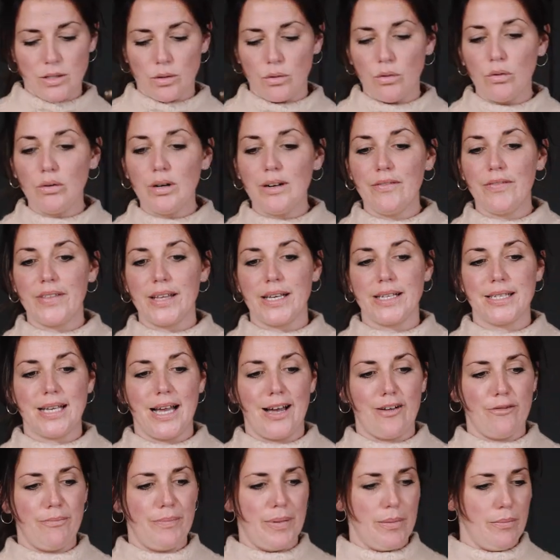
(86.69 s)
So all of these
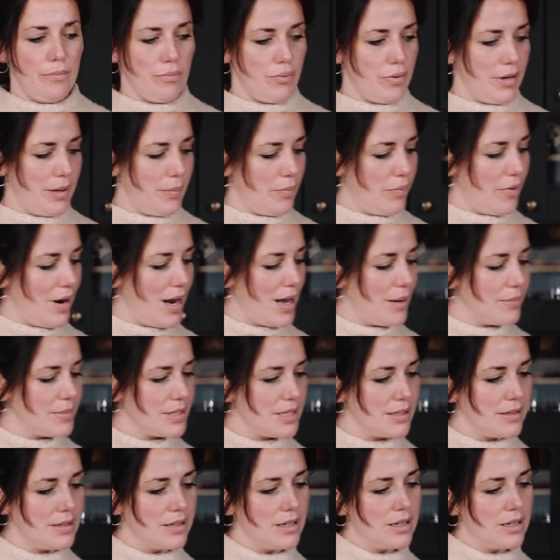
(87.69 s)
have been pre-prepped.